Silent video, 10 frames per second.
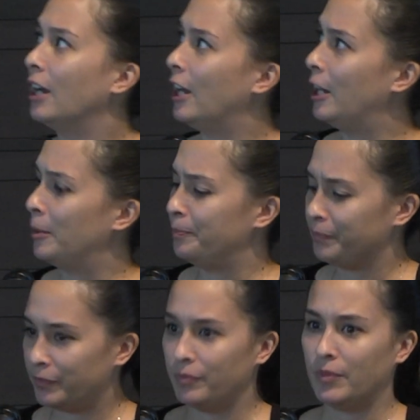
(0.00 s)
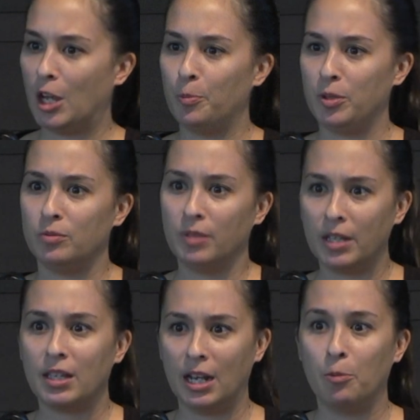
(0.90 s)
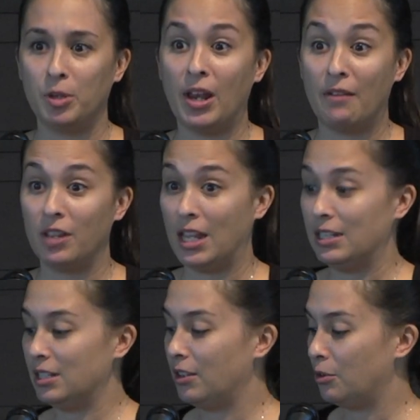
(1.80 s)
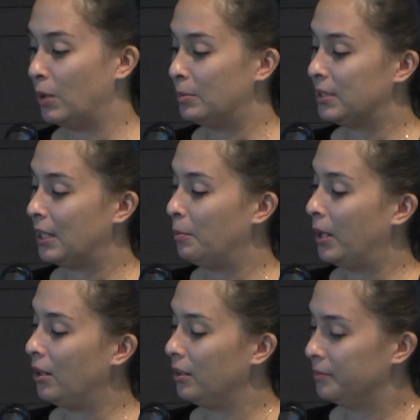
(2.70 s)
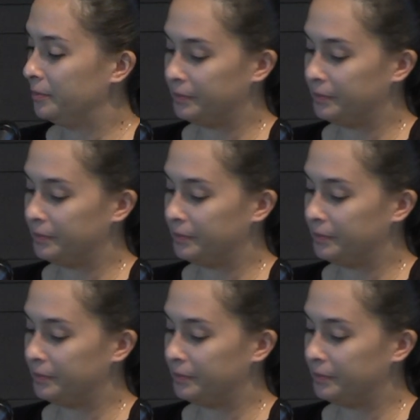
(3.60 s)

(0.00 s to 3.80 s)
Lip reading: can help you navigate to their website better.